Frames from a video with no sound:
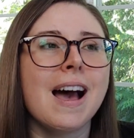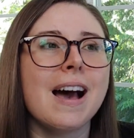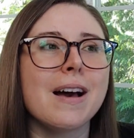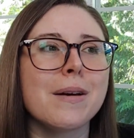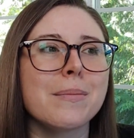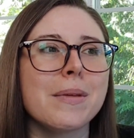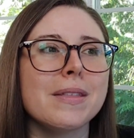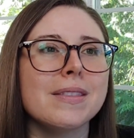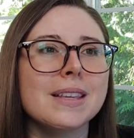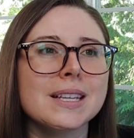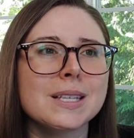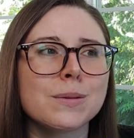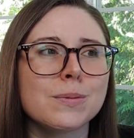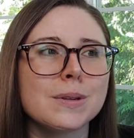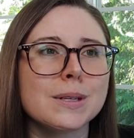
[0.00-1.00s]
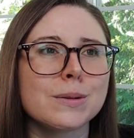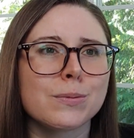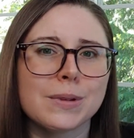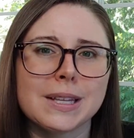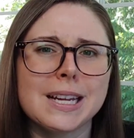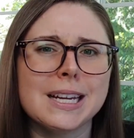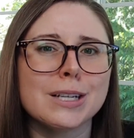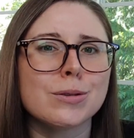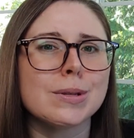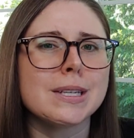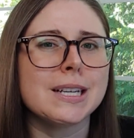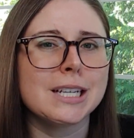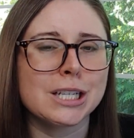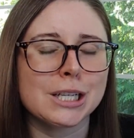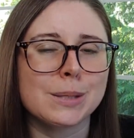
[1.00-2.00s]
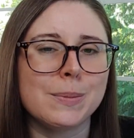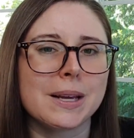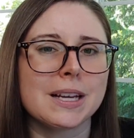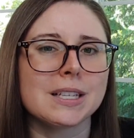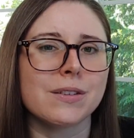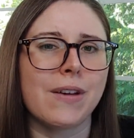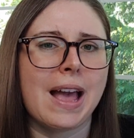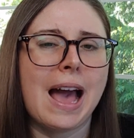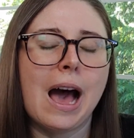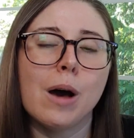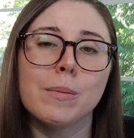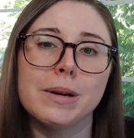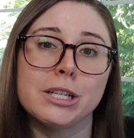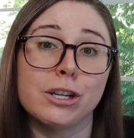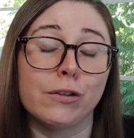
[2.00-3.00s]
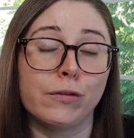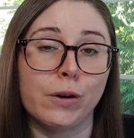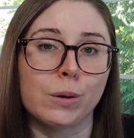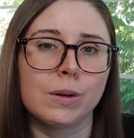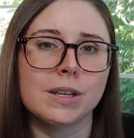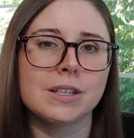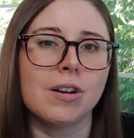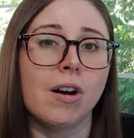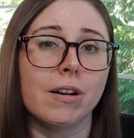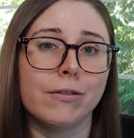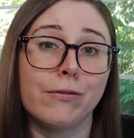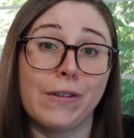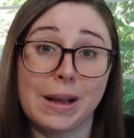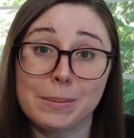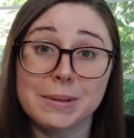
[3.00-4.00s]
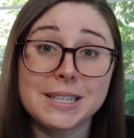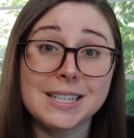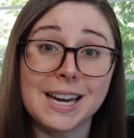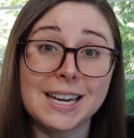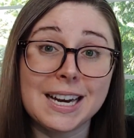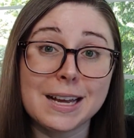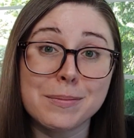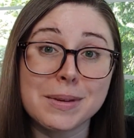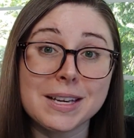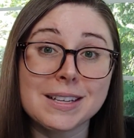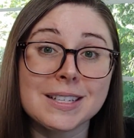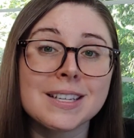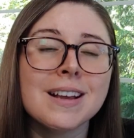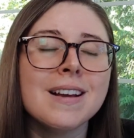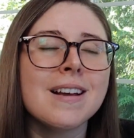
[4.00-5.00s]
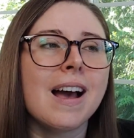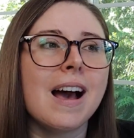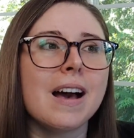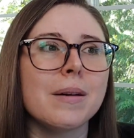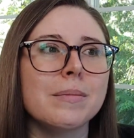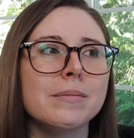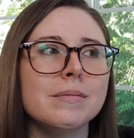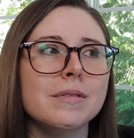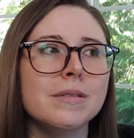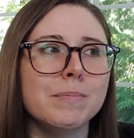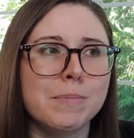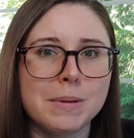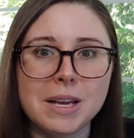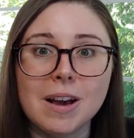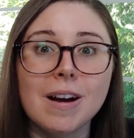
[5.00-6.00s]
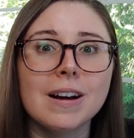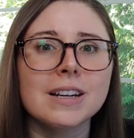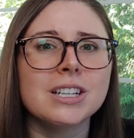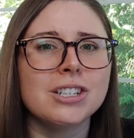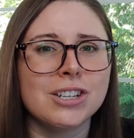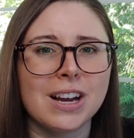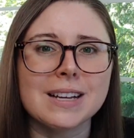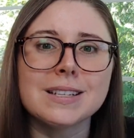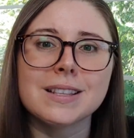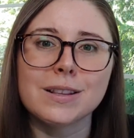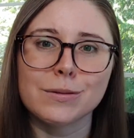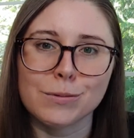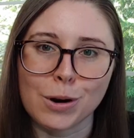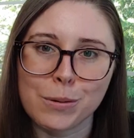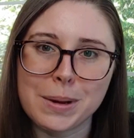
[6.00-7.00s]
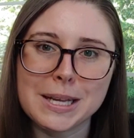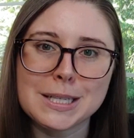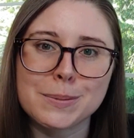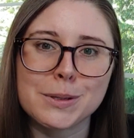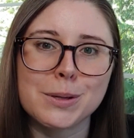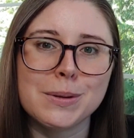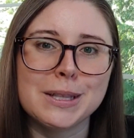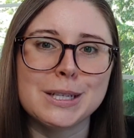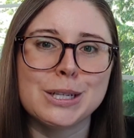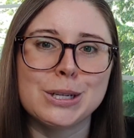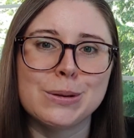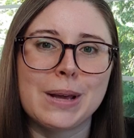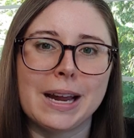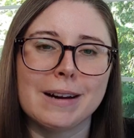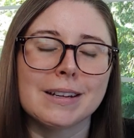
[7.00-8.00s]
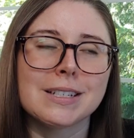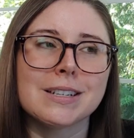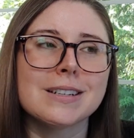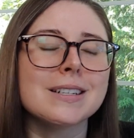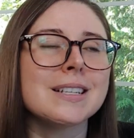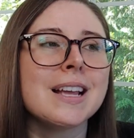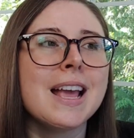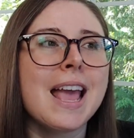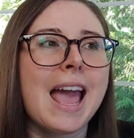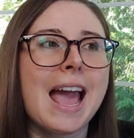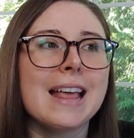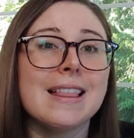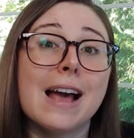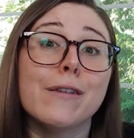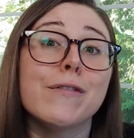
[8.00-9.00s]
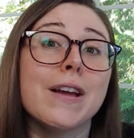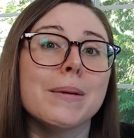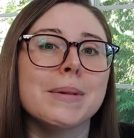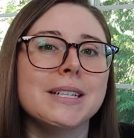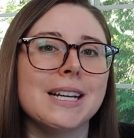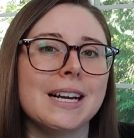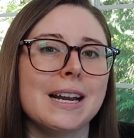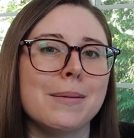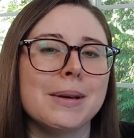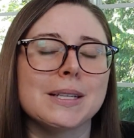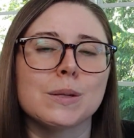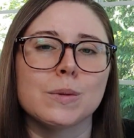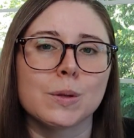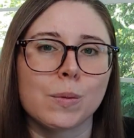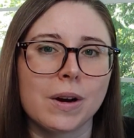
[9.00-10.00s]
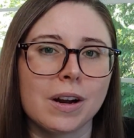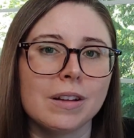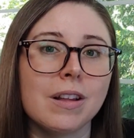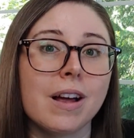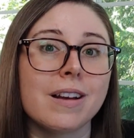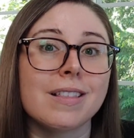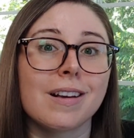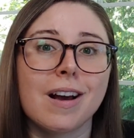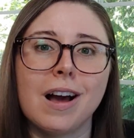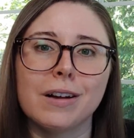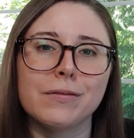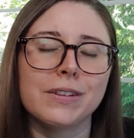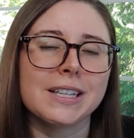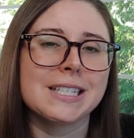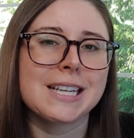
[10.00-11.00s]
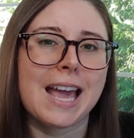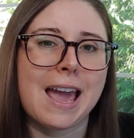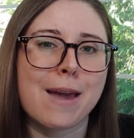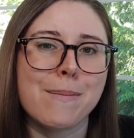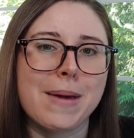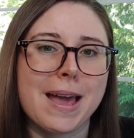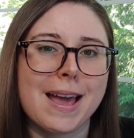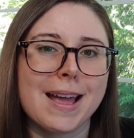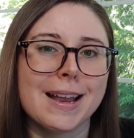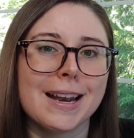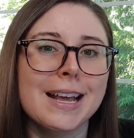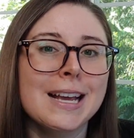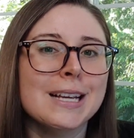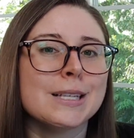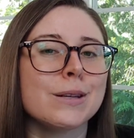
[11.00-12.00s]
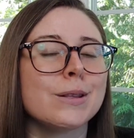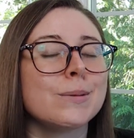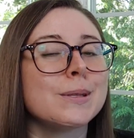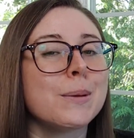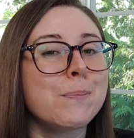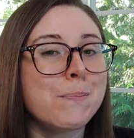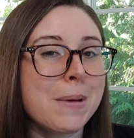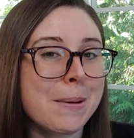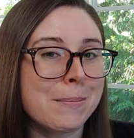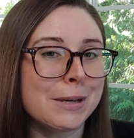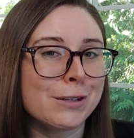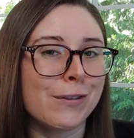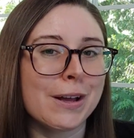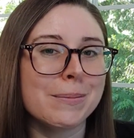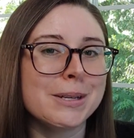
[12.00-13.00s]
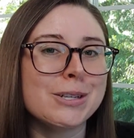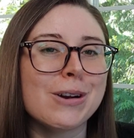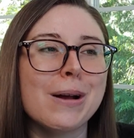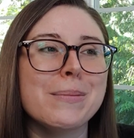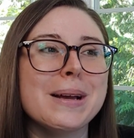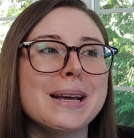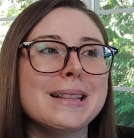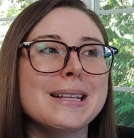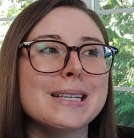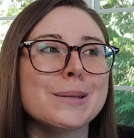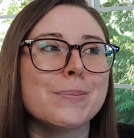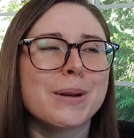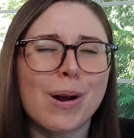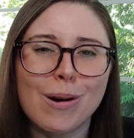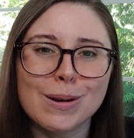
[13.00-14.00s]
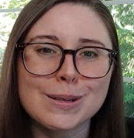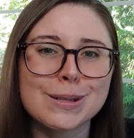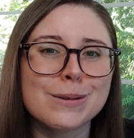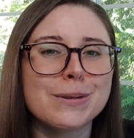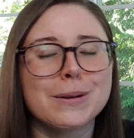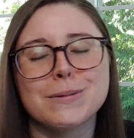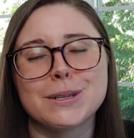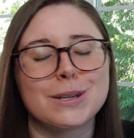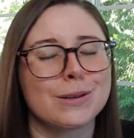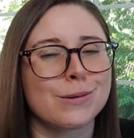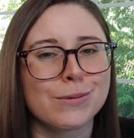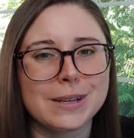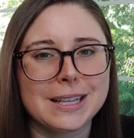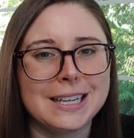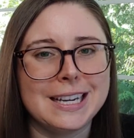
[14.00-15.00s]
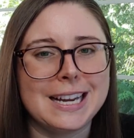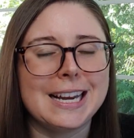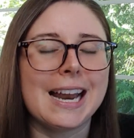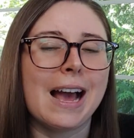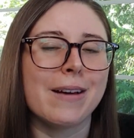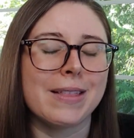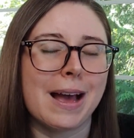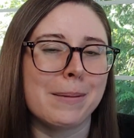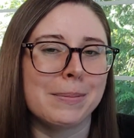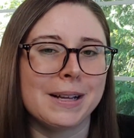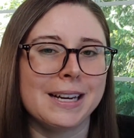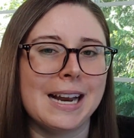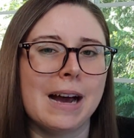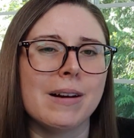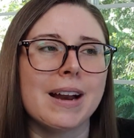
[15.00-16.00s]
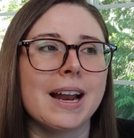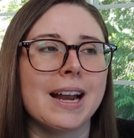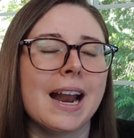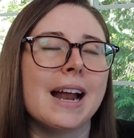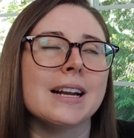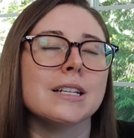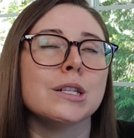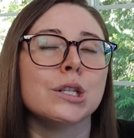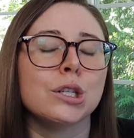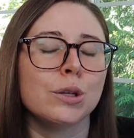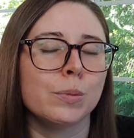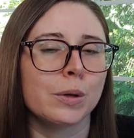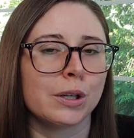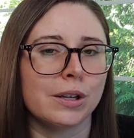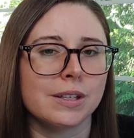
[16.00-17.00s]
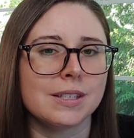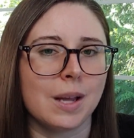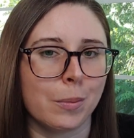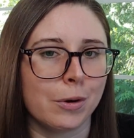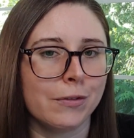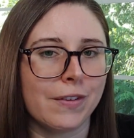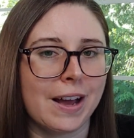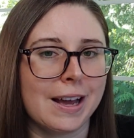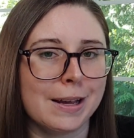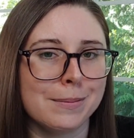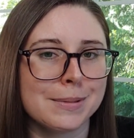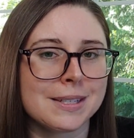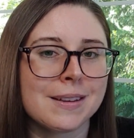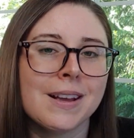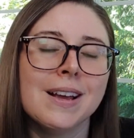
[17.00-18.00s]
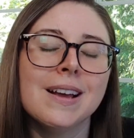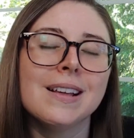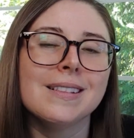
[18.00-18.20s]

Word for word: Um, this was really interesting just because of how much it focused on family dynamics um, beyond just the romance between the two characters. And that family dynamics was where a lot of the conflicts came in. So there was a bit much family drama in this, but also it was just really neat how that played out and it had super good summer vibes.